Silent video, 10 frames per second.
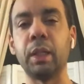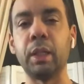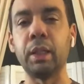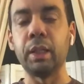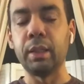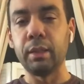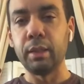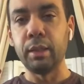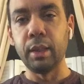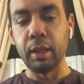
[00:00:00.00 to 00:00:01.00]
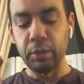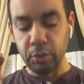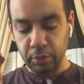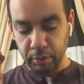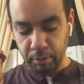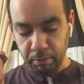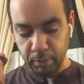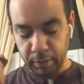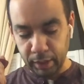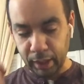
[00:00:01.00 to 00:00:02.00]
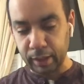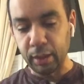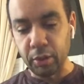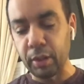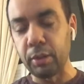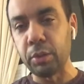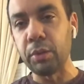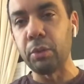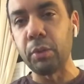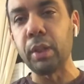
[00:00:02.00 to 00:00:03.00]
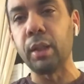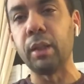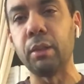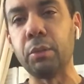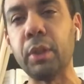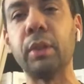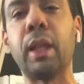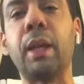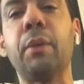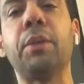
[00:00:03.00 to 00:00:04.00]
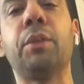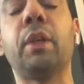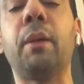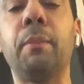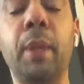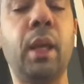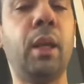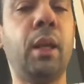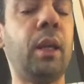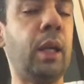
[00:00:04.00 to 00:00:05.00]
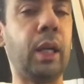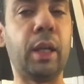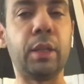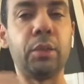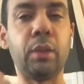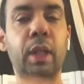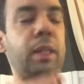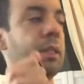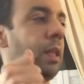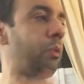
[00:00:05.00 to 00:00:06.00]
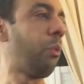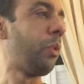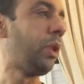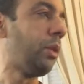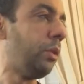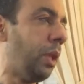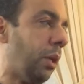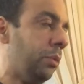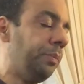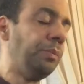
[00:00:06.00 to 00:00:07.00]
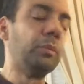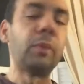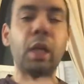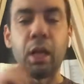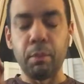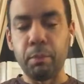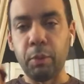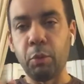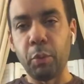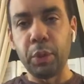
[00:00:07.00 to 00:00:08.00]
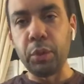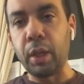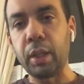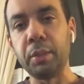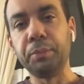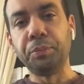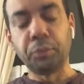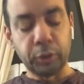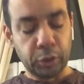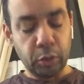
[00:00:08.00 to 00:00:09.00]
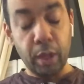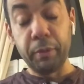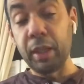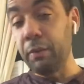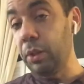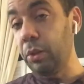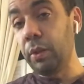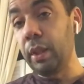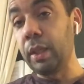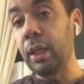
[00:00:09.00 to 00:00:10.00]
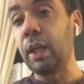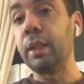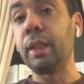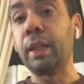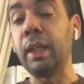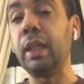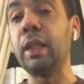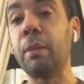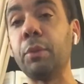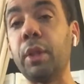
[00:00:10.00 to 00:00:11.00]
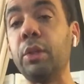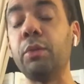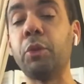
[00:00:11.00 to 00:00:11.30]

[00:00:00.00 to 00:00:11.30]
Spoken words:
This is it's like learning using real language. Okay, so that's what we're gonna do now. Before we do that, so I've given you the key that I'm gonna use for